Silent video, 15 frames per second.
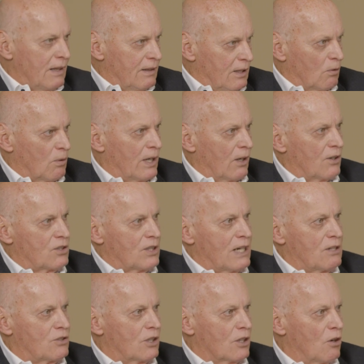the real
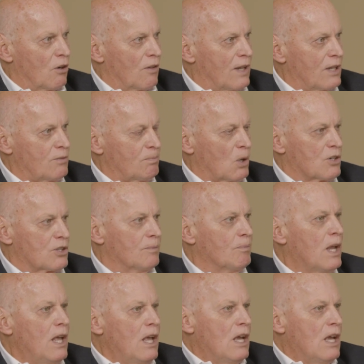estate's to go to this person.